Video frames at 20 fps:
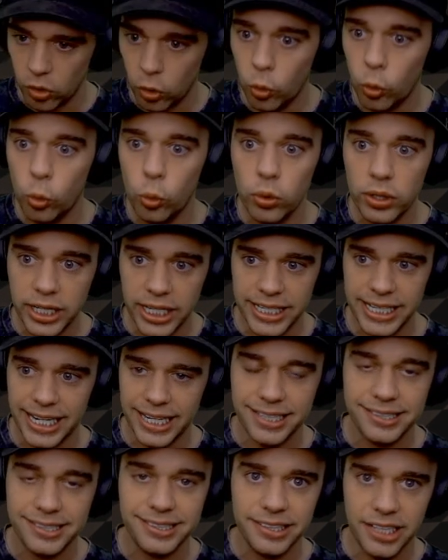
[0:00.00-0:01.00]
all
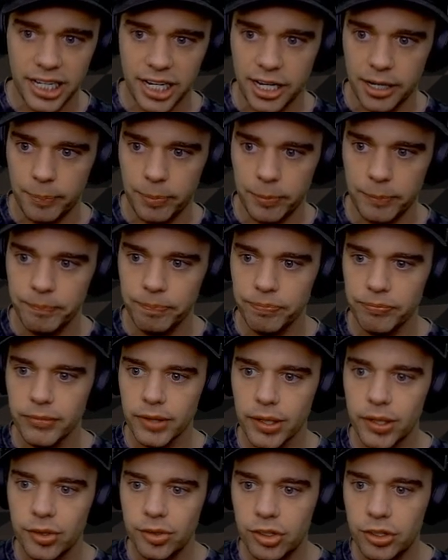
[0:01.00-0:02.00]
connected up.
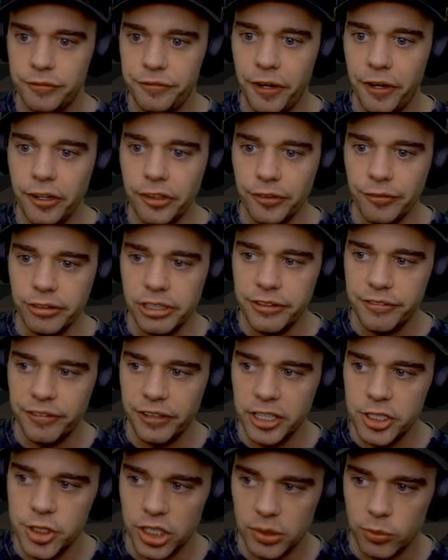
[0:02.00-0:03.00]
So the first three
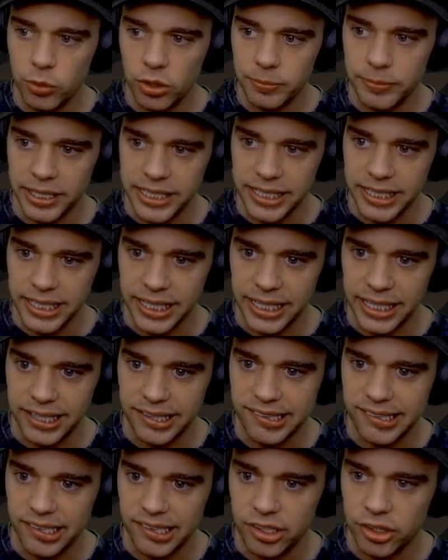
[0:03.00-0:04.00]
things you're going to want to make
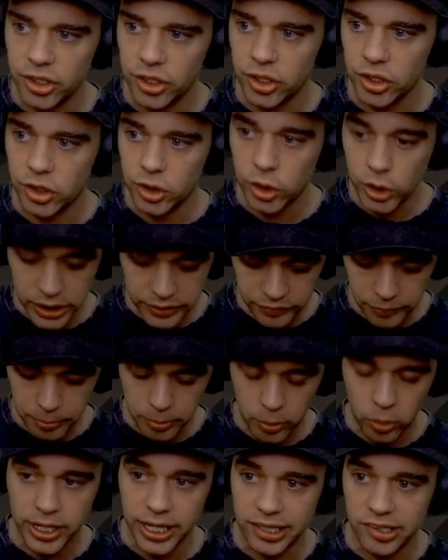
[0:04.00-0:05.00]
is the Cooking for
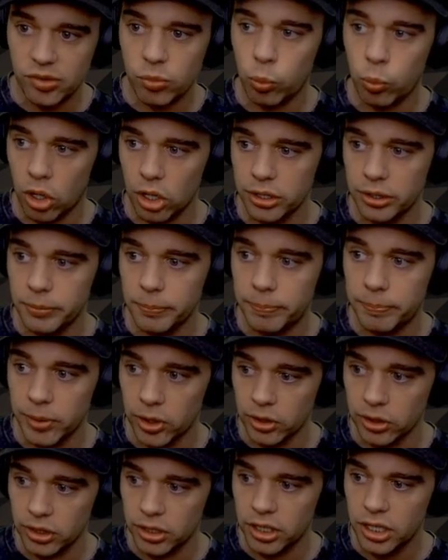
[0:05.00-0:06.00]
Blockheads 1
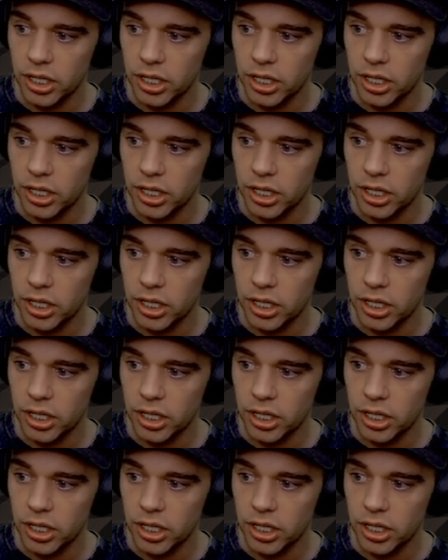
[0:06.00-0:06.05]
book.